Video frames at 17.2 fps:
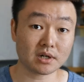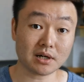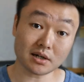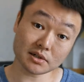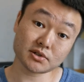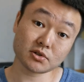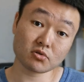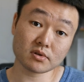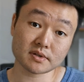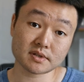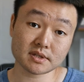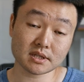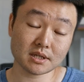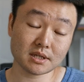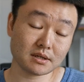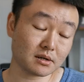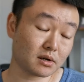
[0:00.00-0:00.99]
also the
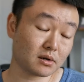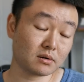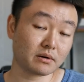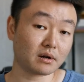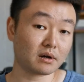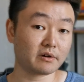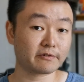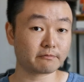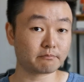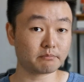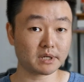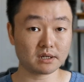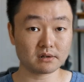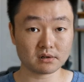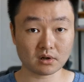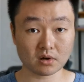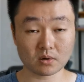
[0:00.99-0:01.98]
CEO of
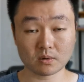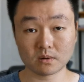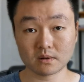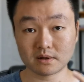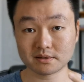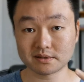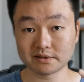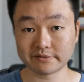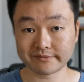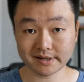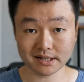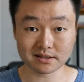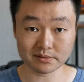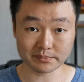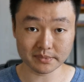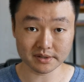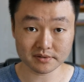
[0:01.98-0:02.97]
Melcor
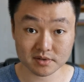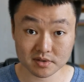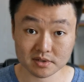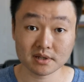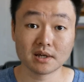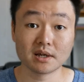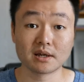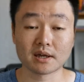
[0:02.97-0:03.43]
Developments.